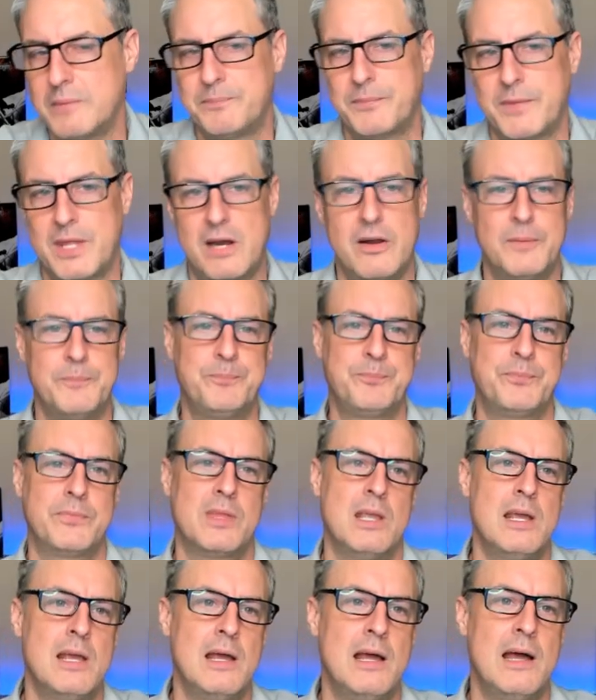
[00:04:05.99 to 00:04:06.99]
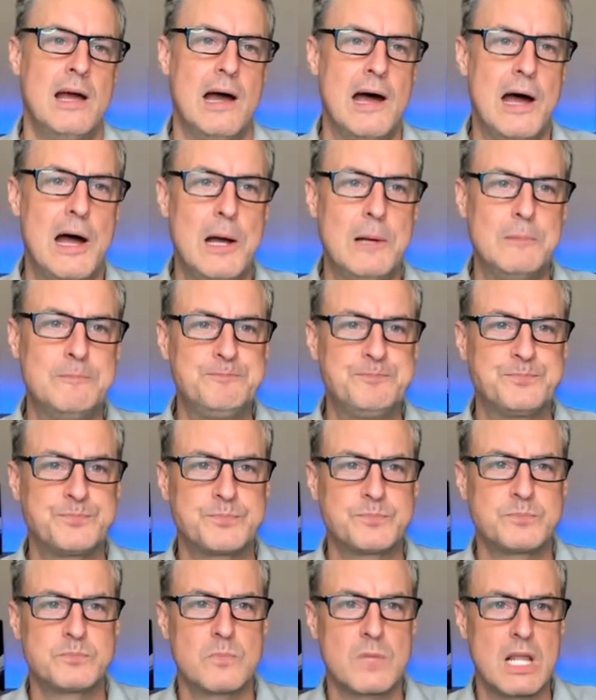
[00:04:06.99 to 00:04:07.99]
I don't know.
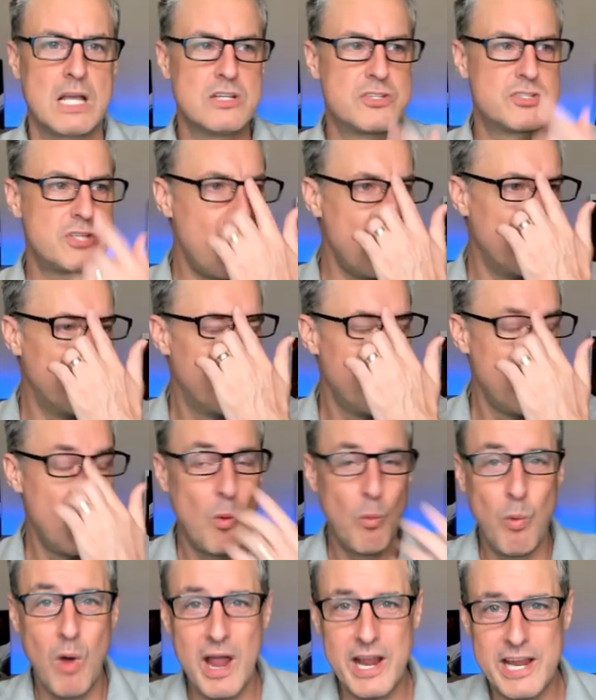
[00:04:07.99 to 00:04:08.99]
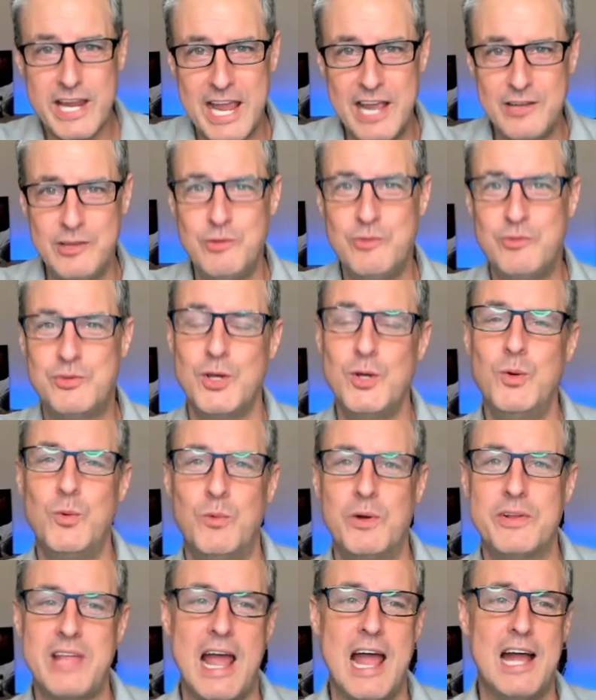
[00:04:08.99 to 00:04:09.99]
So what can you do
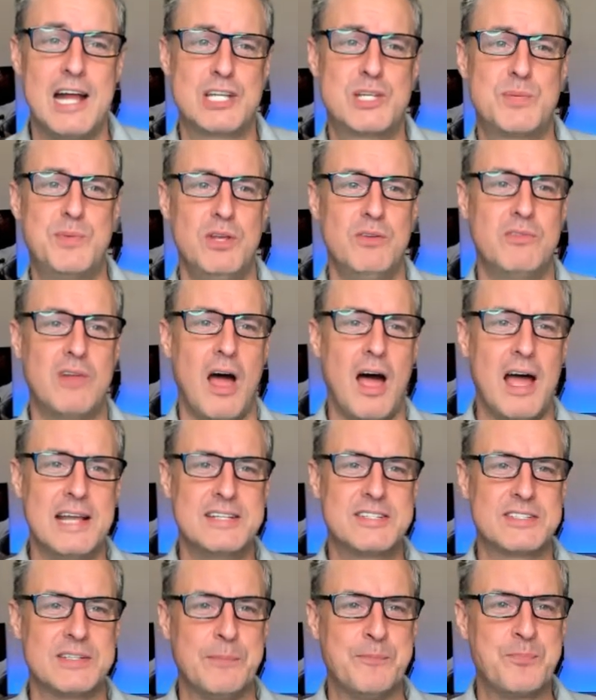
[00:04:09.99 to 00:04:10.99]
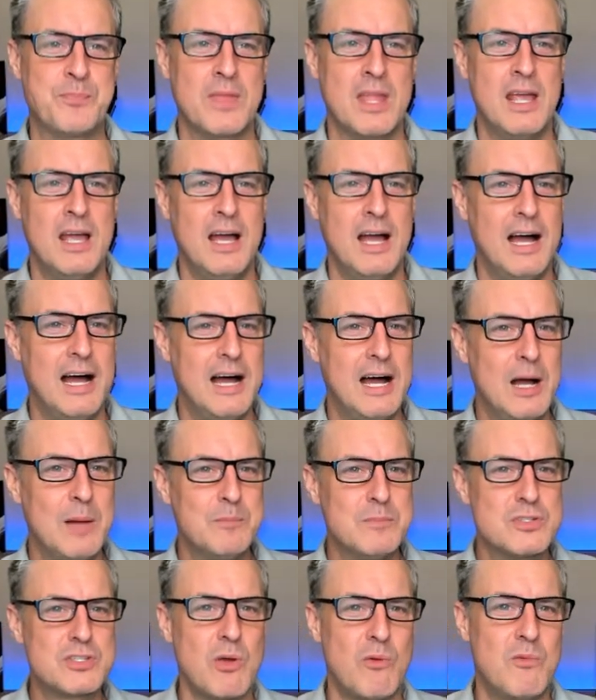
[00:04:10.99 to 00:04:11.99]
with attribute dice?
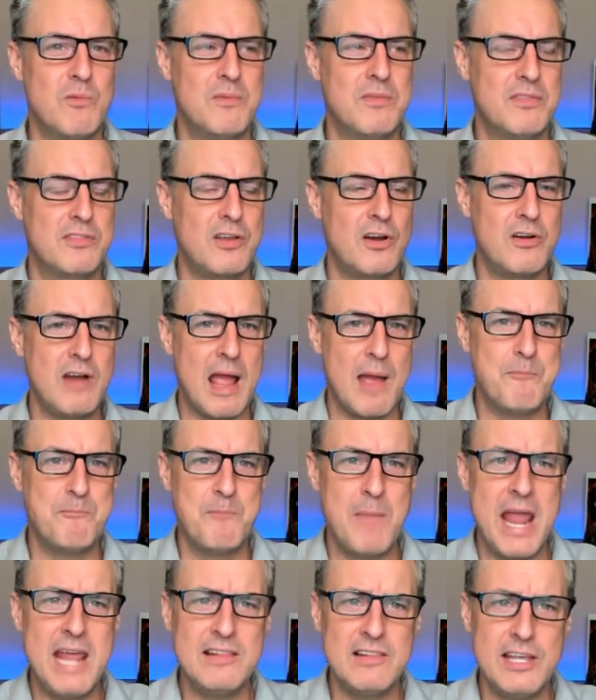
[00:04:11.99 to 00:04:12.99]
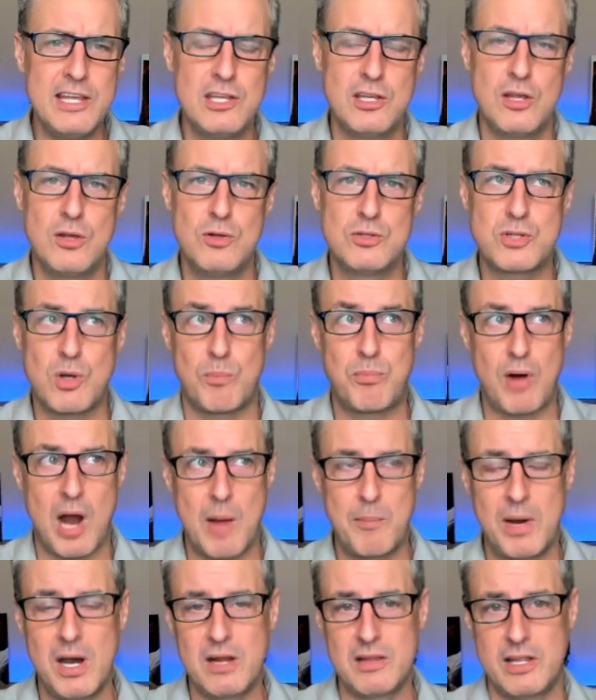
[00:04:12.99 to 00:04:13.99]
So they're mainly used or
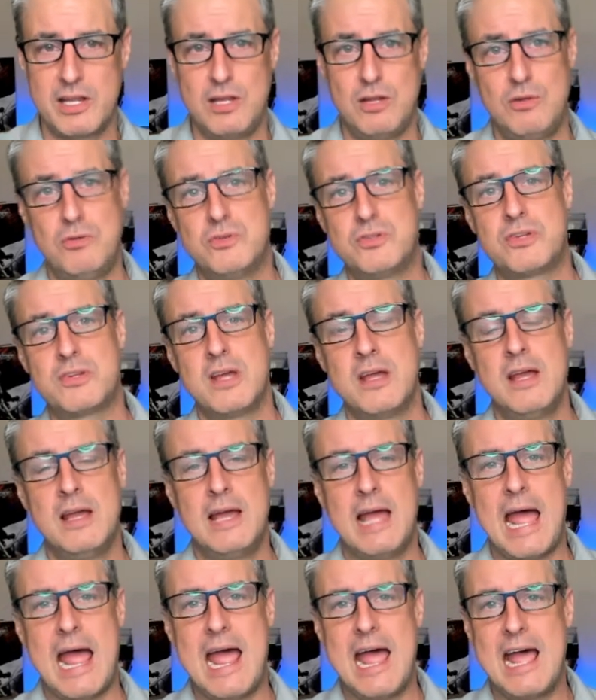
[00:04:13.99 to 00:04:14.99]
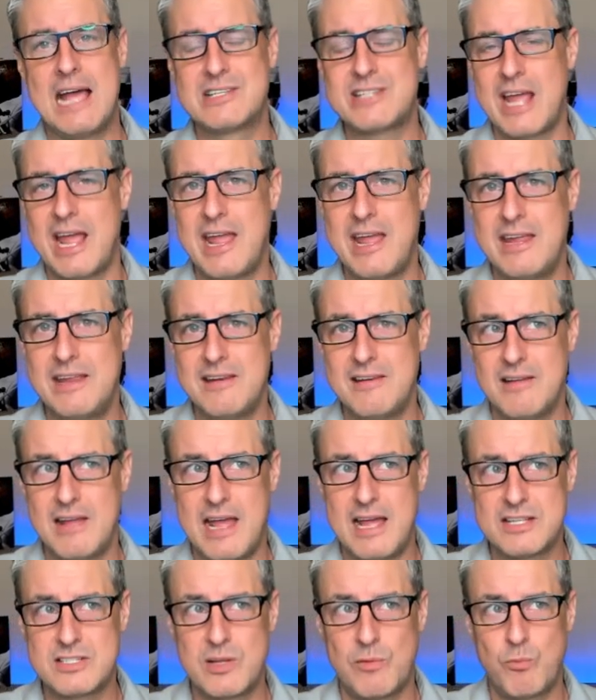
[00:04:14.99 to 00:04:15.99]
primarily used as a
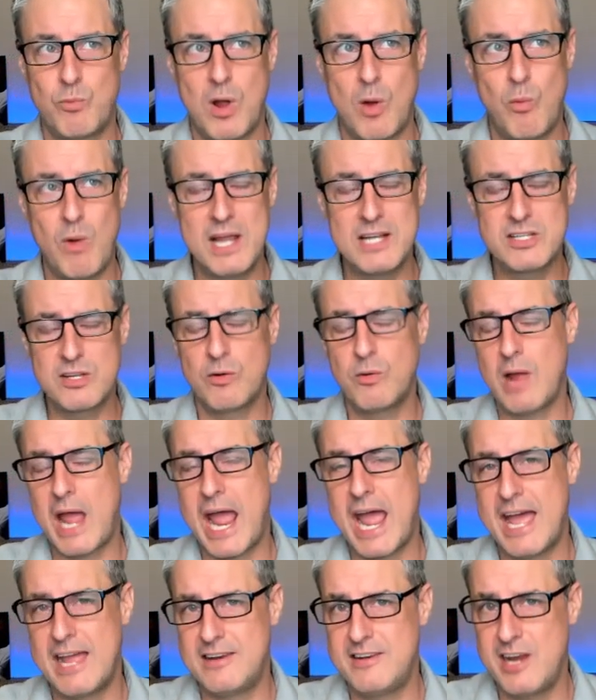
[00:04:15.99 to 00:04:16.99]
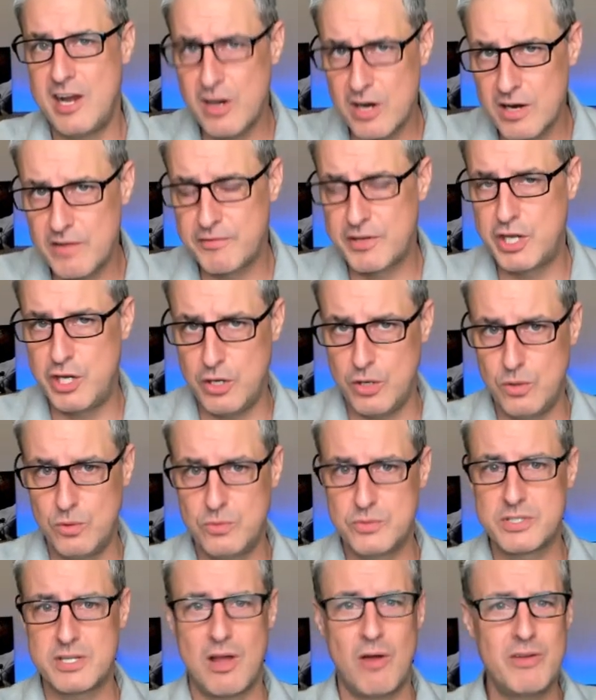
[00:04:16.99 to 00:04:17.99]
way to add narrative
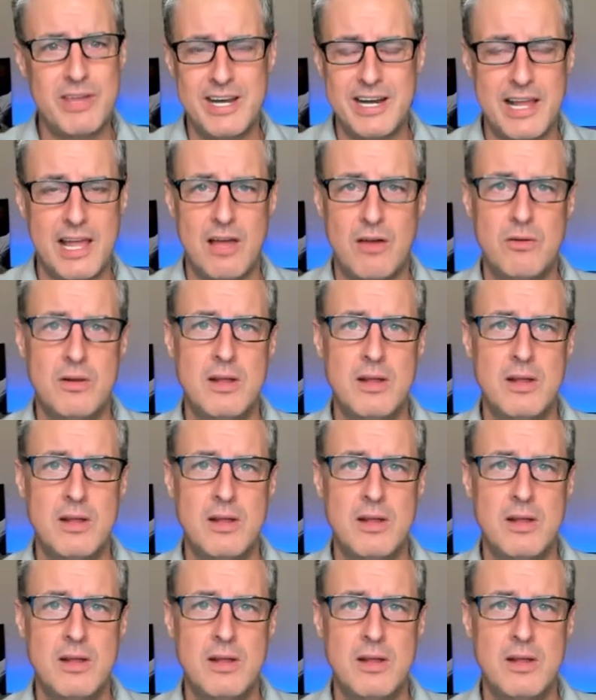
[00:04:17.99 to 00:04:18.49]
cues. I'll get it out.